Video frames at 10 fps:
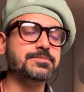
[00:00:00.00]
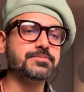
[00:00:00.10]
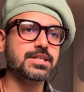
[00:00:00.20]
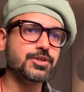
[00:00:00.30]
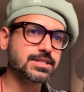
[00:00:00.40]

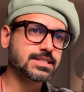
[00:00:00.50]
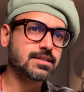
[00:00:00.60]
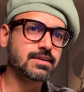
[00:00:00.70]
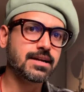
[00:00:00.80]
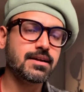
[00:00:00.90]
you can see
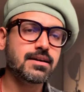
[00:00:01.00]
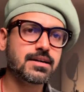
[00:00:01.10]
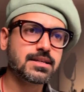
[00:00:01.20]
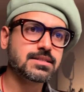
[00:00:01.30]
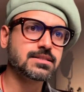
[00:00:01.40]
right here,
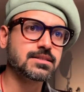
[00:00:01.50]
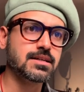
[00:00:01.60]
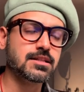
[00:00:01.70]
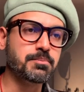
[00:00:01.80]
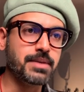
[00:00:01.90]
it is
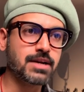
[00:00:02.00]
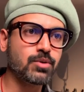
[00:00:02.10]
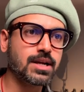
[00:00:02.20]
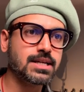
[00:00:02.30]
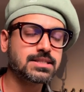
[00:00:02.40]
the big
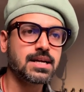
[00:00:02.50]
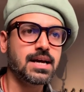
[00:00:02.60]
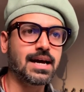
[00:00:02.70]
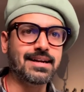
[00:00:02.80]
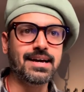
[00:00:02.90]
one is
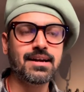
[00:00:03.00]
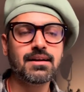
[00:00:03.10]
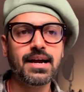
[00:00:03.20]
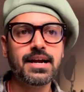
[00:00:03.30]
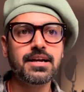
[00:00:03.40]

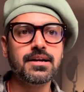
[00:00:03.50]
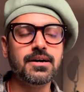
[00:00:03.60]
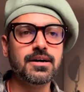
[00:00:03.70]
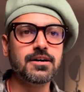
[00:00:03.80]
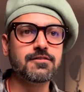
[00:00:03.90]
Nanlite
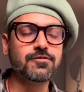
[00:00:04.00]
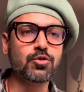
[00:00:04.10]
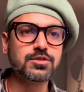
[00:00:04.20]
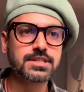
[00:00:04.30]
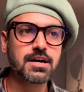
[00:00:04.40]

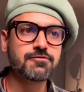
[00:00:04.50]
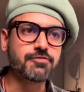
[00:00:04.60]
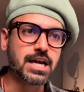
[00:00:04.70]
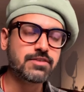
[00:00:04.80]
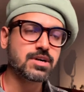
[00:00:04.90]
Forza
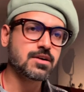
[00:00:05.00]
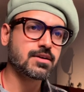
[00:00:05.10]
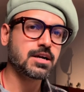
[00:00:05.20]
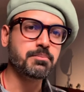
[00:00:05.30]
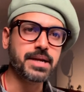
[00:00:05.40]

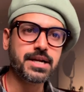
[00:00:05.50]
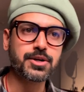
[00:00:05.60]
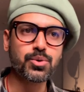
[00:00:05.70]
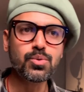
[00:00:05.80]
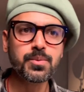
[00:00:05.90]

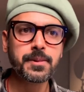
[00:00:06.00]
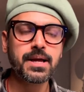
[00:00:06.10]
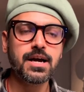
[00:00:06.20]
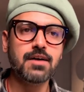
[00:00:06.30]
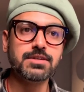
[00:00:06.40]
500B2,
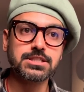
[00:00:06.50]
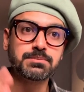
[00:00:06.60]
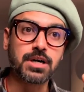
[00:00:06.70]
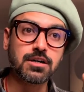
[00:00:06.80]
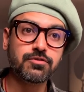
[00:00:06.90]
which is a
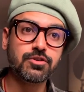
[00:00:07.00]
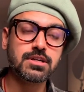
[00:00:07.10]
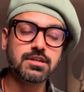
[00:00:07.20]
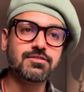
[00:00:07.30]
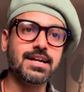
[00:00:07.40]
powerful
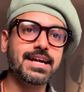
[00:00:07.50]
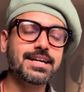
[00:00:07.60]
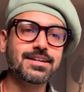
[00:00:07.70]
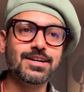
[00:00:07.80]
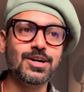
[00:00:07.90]
enough
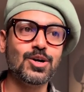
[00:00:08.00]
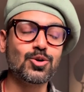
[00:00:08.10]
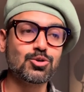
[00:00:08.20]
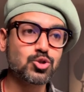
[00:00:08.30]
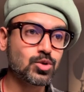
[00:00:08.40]
light
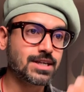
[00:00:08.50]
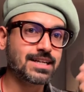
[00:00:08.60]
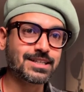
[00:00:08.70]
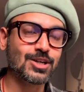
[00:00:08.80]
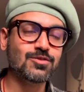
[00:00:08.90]
to shoot at
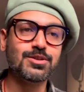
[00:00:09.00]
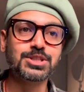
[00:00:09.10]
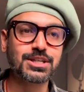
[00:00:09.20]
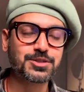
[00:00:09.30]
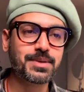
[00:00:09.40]
that kind of a
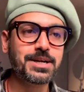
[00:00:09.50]
shutter speed.